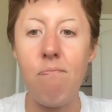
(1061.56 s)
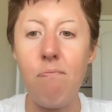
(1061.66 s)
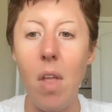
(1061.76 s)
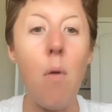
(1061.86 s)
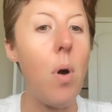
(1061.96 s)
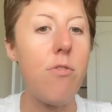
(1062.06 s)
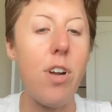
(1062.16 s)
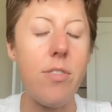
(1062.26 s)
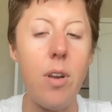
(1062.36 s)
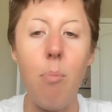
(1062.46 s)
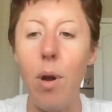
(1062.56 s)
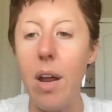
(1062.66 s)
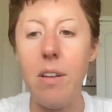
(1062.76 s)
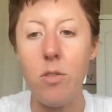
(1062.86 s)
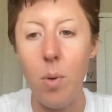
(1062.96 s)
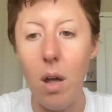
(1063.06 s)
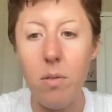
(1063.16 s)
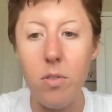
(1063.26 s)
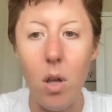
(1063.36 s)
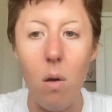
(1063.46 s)
and well-trusted brand as well.
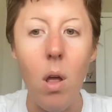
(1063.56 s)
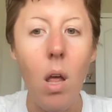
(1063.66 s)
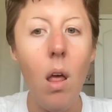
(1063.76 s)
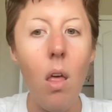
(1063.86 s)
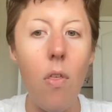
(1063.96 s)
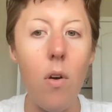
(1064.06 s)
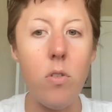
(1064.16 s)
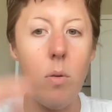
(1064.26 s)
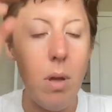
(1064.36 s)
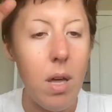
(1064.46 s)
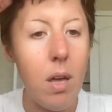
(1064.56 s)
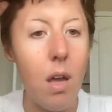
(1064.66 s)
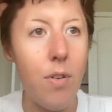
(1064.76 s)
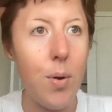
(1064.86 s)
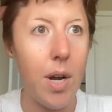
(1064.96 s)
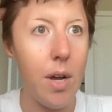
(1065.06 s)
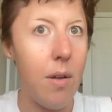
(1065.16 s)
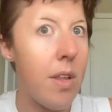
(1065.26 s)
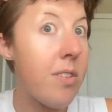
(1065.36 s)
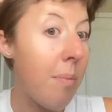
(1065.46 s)
So those would be, if you want to go
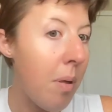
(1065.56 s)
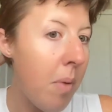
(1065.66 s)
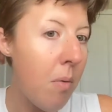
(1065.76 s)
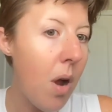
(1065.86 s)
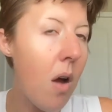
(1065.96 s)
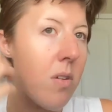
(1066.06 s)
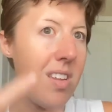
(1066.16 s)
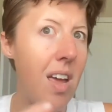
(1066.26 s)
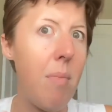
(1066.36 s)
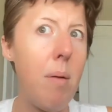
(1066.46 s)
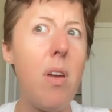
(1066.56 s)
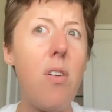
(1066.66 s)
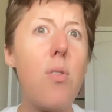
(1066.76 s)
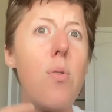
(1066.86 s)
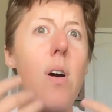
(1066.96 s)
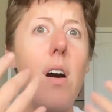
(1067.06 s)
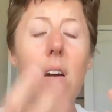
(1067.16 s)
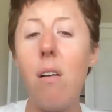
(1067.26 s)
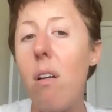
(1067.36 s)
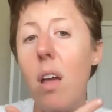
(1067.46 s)
the supplement route, say maybe you
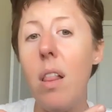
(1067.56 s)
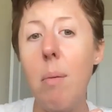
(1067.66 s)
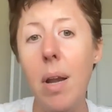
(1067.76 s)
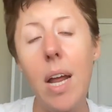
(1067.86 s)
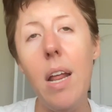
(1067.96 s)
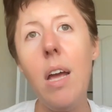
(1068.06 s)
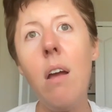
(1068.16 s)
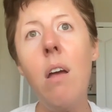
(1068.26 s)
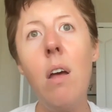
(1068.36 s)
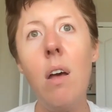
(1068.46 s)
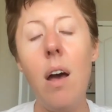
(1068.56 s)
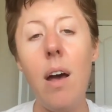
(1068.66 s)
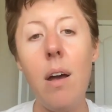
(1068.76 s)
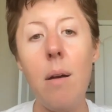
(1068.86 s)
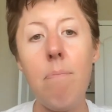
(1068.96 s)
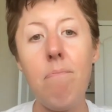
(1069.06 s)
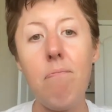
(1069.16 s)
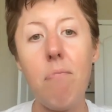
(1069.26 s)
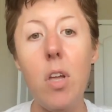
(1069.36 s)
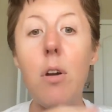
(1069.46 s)
are eliminating
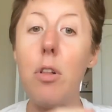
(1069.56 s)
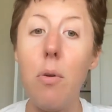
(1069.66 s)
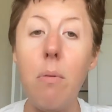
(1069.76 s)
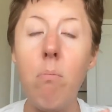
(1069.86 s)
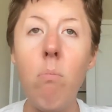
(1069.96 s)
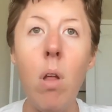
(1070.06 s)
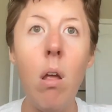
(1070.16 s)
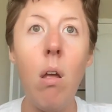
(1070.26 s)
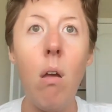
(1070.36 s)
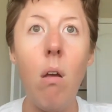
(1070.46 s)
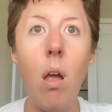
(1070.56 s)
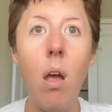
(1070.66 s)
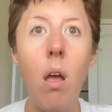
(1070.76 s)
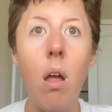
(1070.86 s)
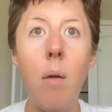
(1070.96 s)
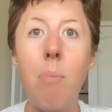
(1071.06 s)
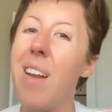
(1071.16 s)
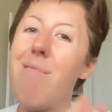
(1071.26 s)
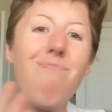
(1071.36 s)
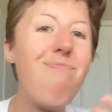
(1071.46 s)
gluten, but
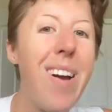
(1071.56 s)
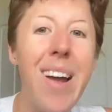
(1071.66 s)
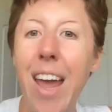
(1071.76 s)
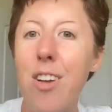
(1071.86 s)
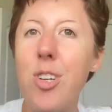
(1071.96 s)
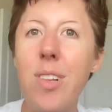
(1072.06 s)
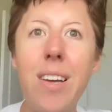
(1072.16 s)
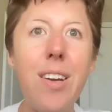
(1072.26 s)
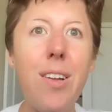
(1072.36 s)
occasionally,